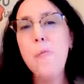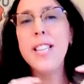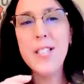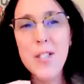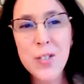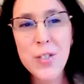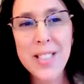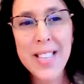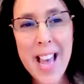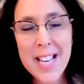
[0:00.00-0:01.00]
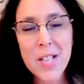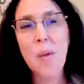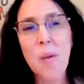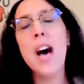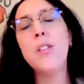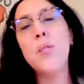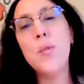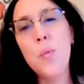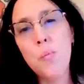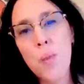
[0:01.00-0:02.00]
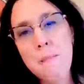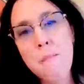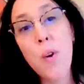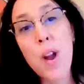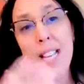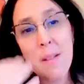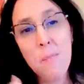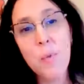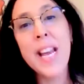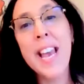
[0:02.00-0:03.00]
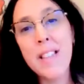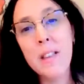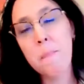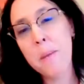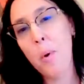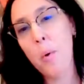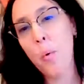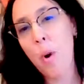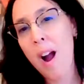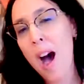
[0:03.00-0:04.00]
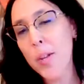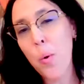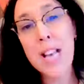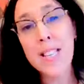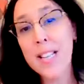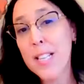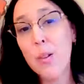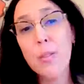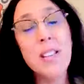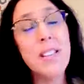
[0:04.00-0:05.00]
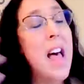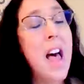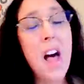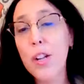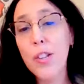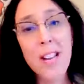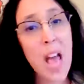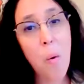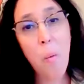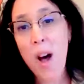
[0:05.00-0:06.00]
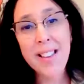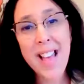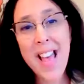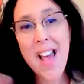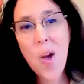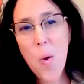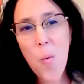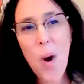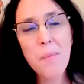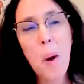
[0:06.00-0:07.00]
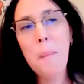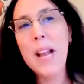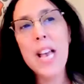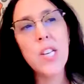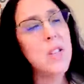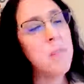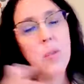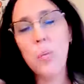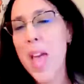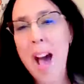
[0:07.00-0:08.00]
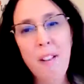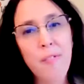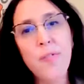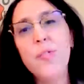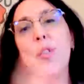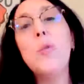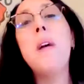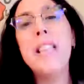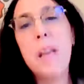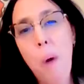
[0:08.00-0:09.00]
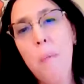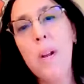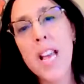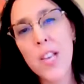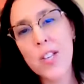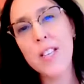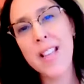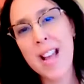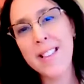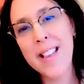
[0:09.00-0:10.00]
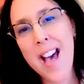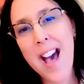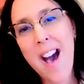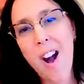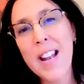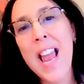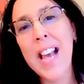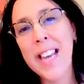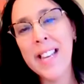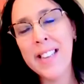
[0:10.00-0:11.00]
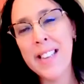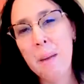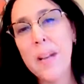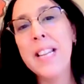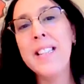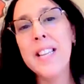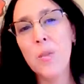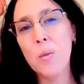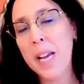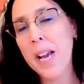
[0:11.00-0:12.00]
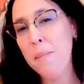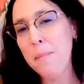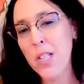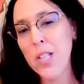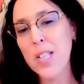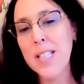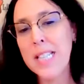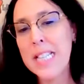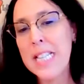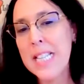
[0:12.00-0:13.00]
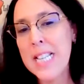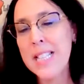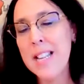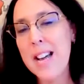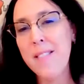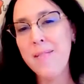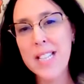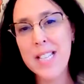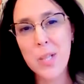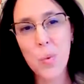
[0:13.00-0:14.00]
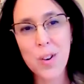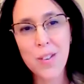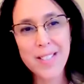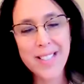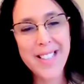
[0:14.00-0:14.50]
we need to do the extra mile to embrace and bring in the people who are otherwise excluded. Elderly are one population, but we have too many populations that are lacking the ability to become digital citizens in this world.